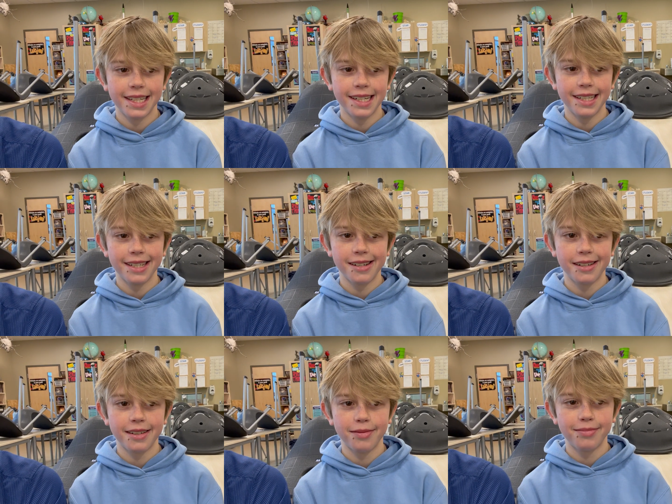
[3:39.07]

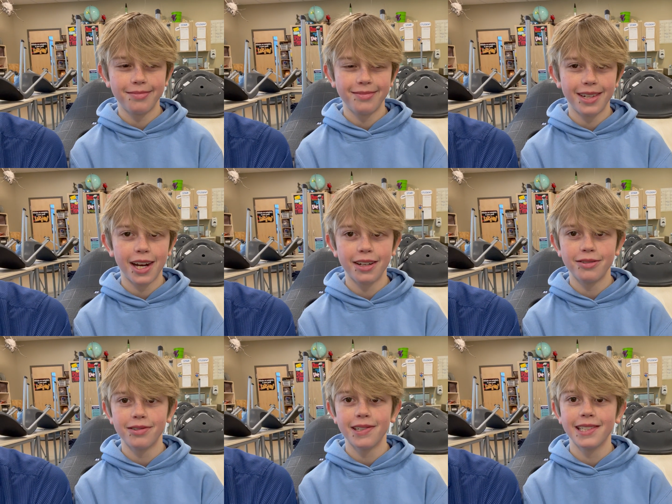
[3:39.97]
Um, not
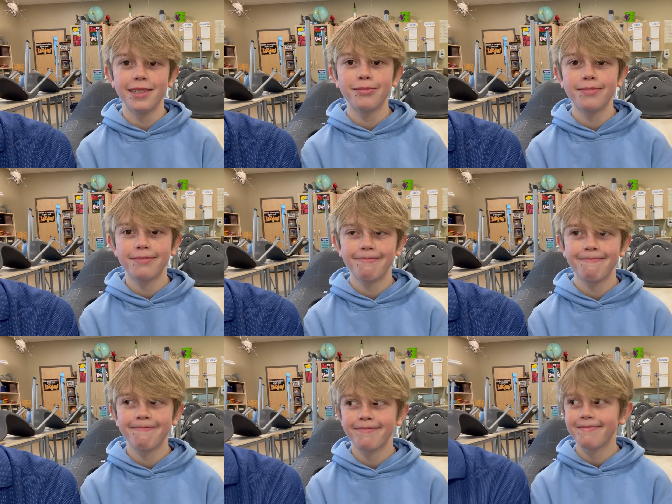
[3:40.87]
really.
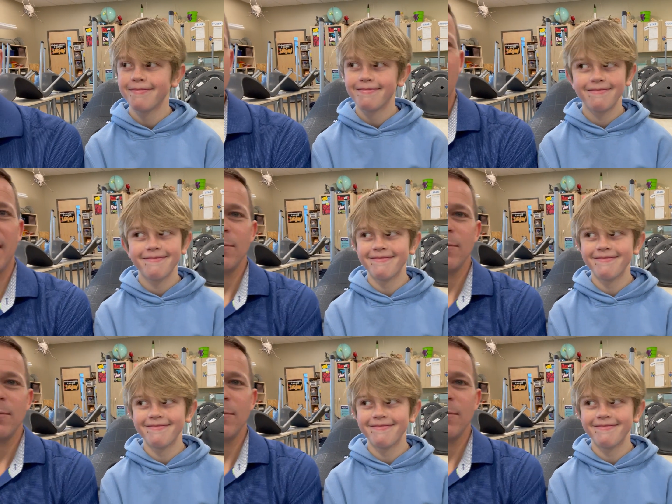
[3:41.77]
Not really. Okay,